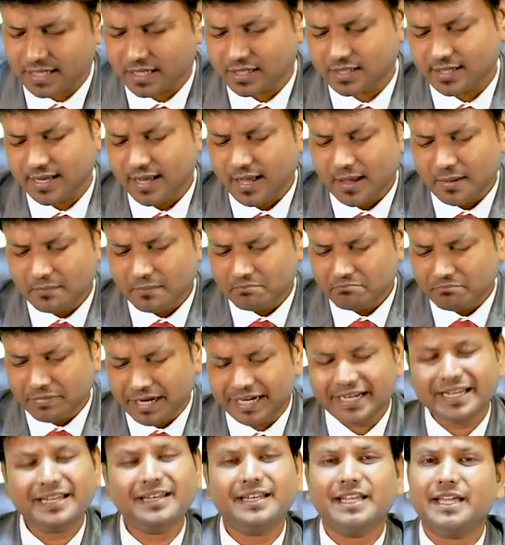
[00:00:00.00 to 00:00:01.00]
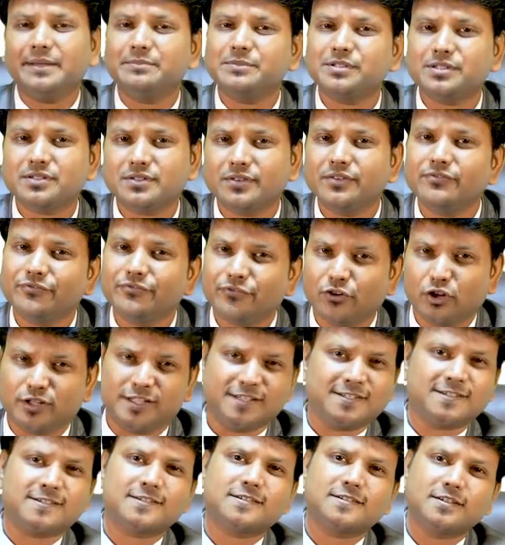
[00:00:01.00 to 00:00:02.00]
There are many names for
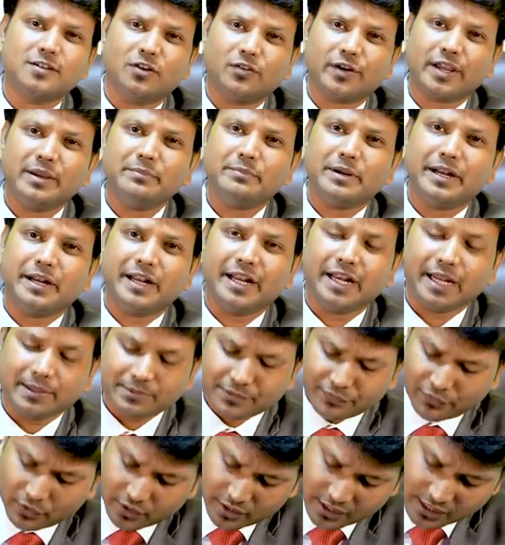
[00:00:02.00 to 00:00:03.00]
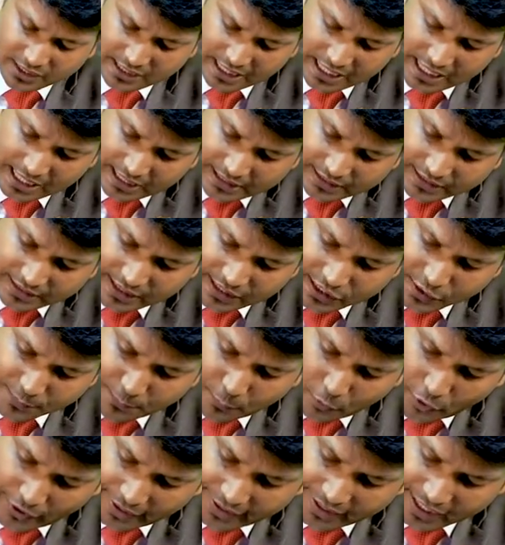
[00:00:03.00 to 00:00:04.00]
this. Okay, many names for this. This
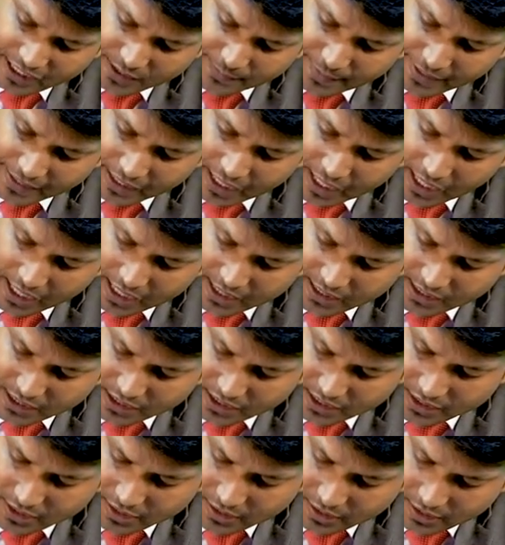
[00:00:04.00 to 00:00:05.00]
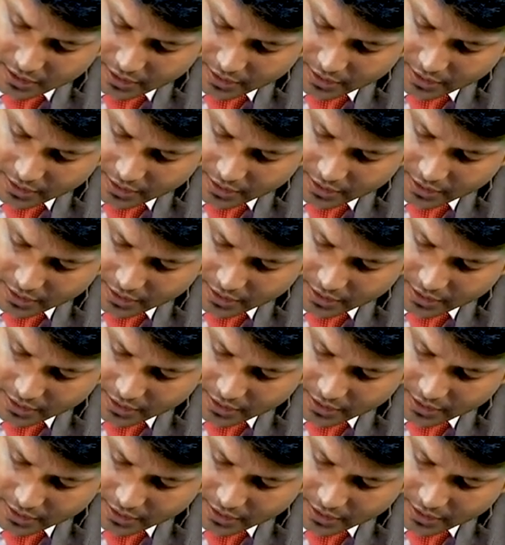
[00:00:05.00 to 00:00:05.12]
point has been asked